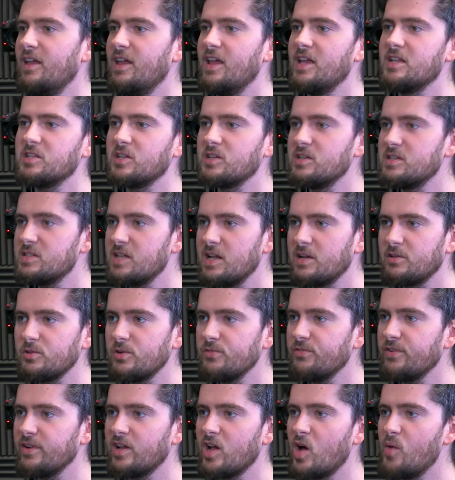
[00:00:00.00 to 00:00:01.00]
it's going to say
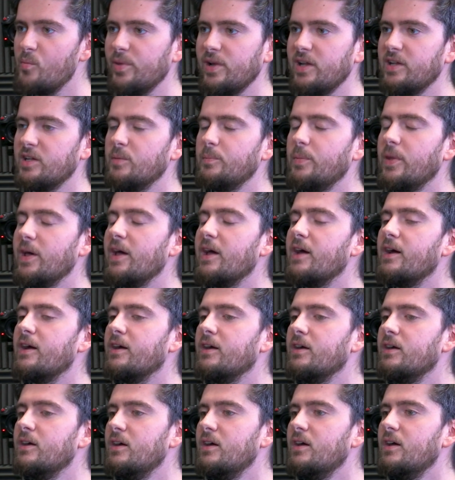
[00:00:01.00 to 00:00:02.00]
roofing company in De
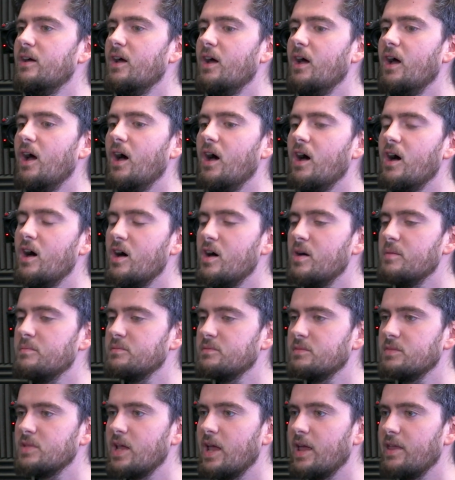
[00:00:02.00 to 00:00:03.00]
Pere.
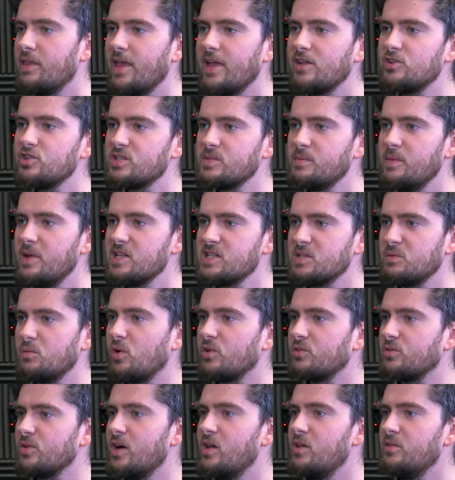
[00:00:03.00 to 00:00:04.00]
And that just makes it
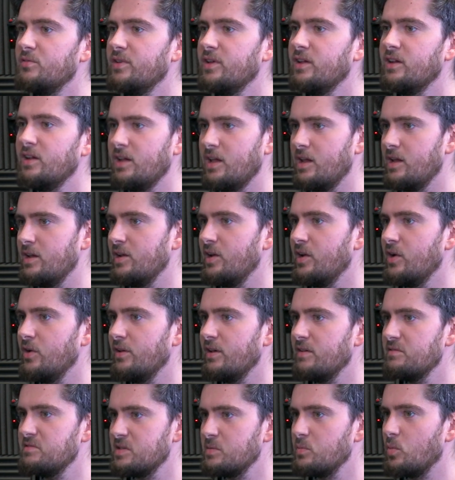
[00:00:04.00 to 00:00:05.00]
more relevant and
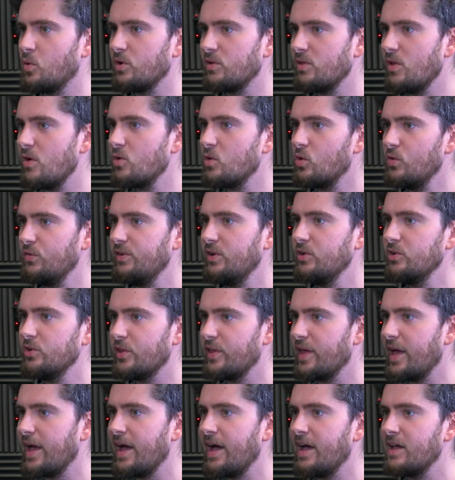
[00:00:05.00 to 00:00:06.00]
gives a more local feel to
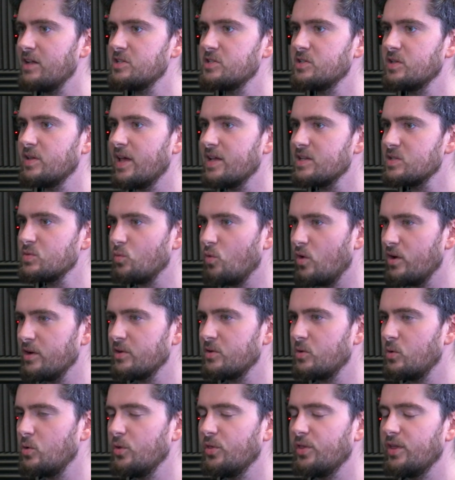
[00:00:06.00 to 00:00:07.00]
the ad. So that's one
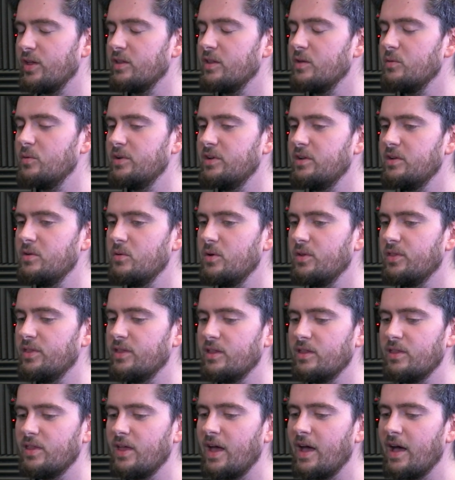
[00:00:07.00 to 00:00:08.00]
cool thing that we do with
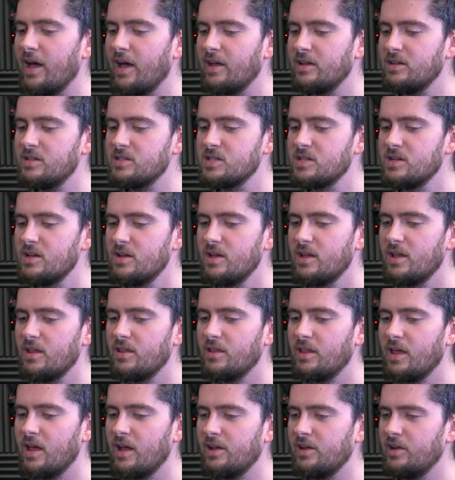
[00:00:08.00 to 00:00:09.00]
the ads
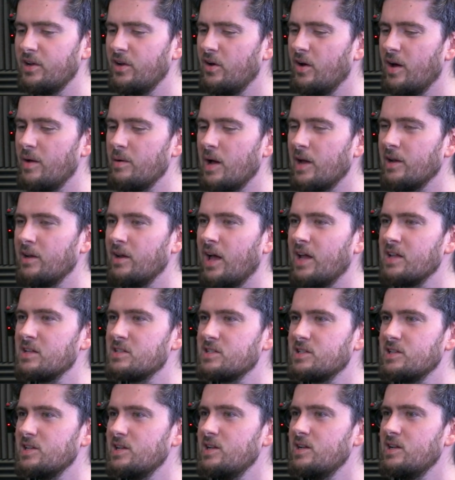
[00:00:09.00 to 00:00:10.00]
that I
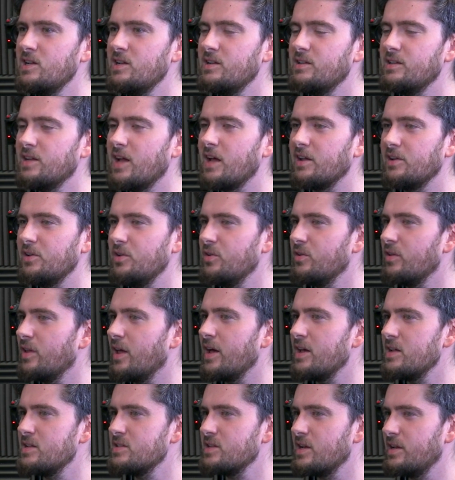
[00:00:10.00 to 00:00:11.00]
see not
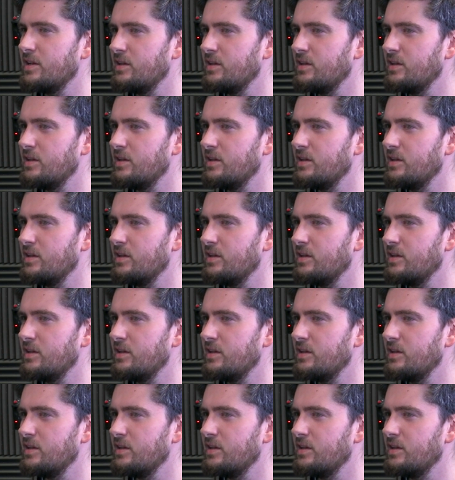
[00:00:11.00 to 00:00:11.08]
utilized